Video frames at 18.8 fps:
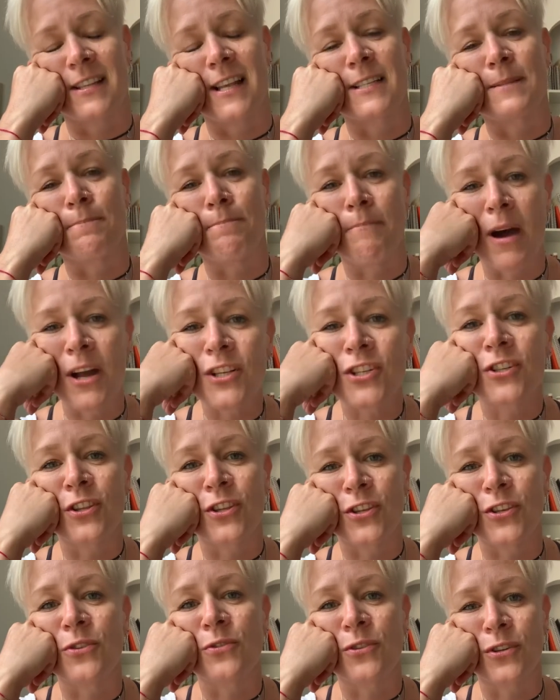There's much
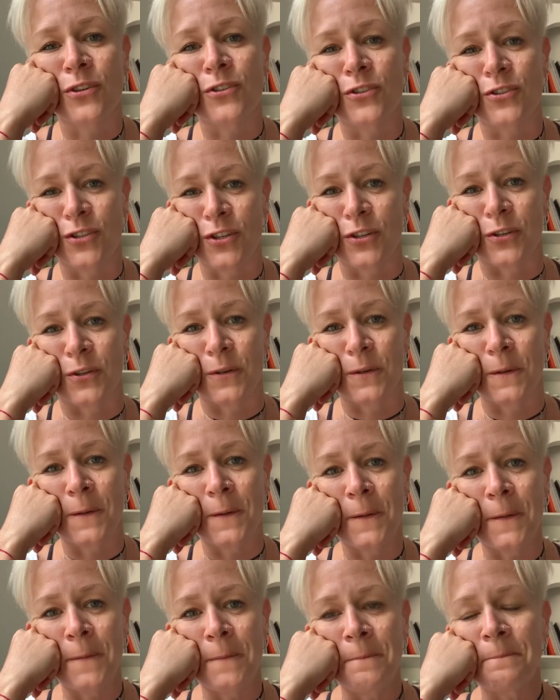that you can do
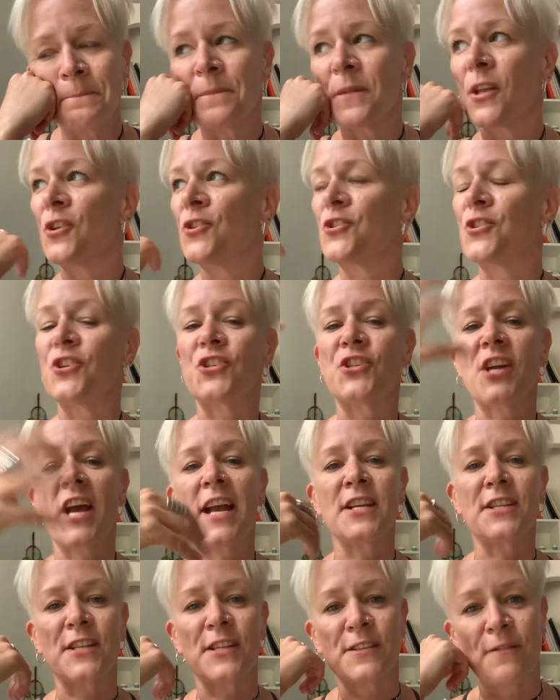to
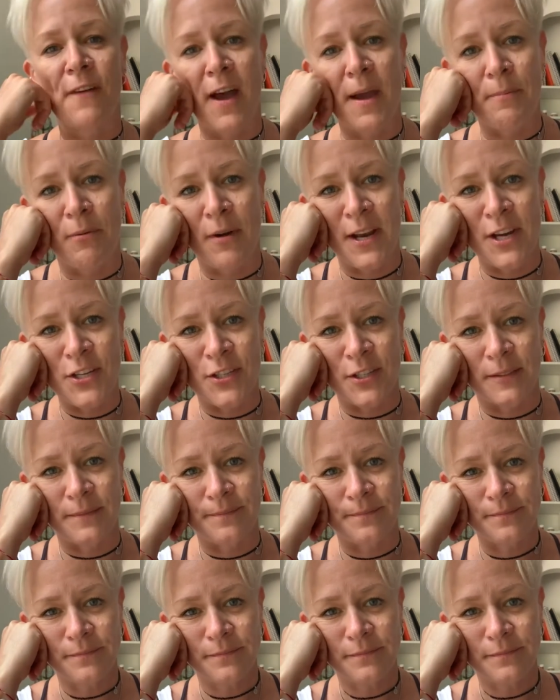change this vibration.